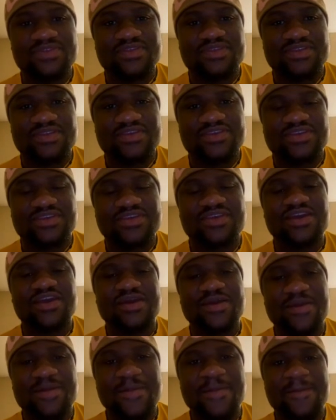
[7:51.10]

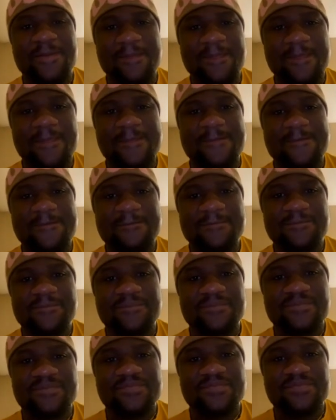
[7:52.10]

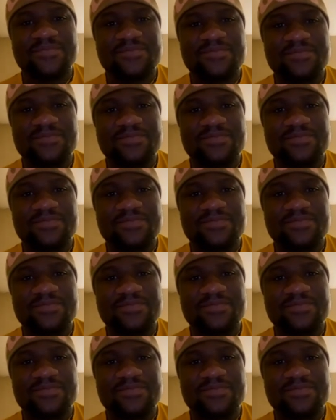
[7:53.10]
(not speaking)